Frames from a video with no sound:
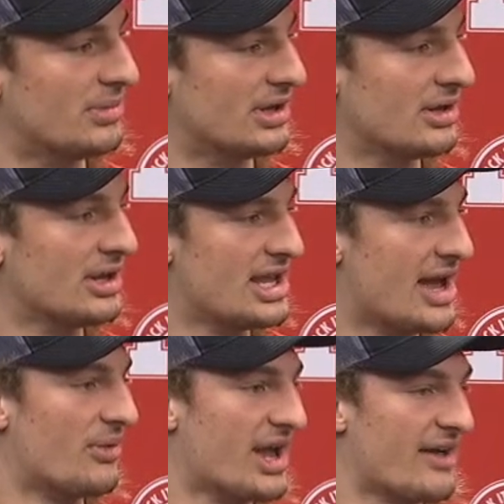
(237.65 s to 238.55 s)
But yeah,
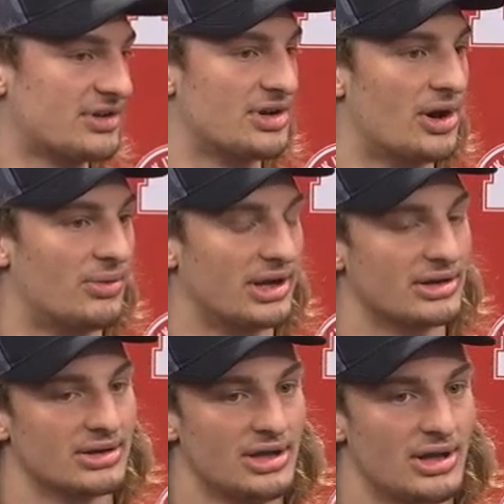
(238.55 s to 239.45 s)
we have to know
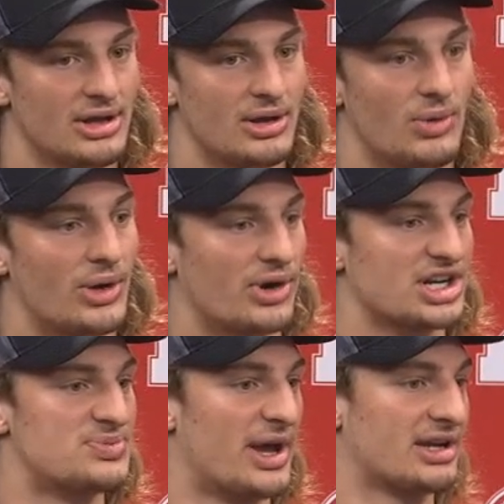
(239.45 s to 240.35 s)
what we're
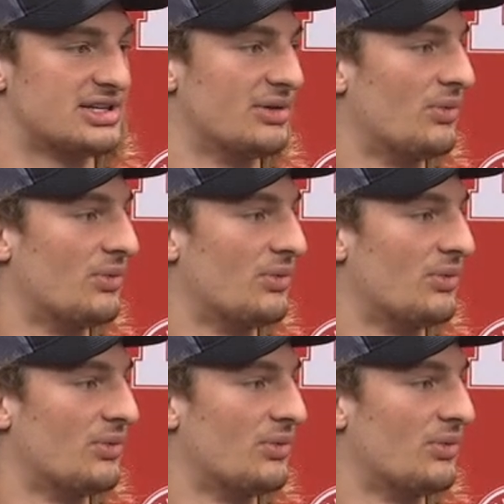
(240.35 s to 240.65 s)
expecting,